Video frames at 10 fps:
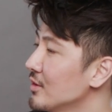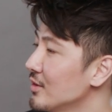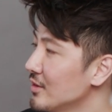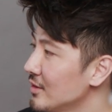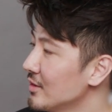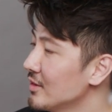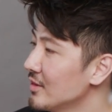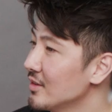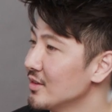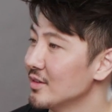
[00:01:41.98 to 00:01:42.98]

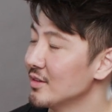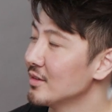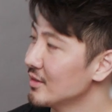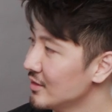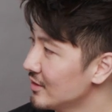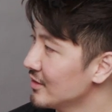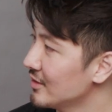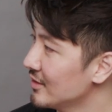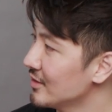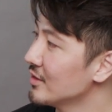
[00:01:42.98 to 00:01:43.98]

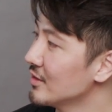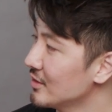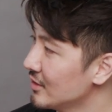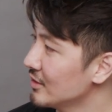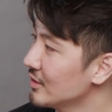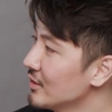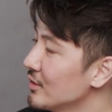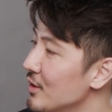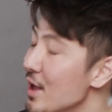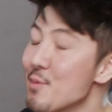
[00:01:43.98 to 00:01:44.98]
The person shown says nothing.